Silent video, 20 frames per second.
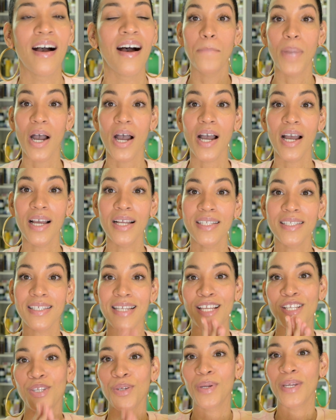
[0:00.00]
But
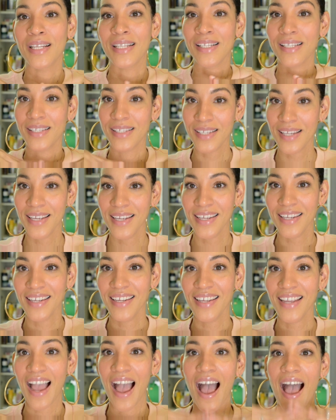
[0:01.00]
as you can
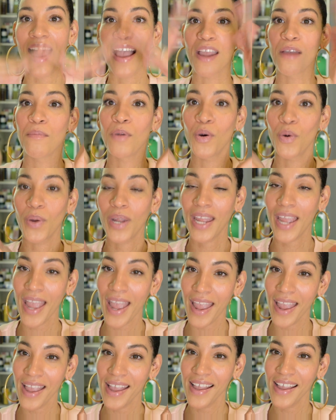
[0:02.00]
see, I am
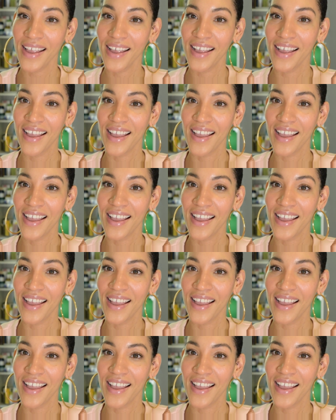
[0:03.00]
okay.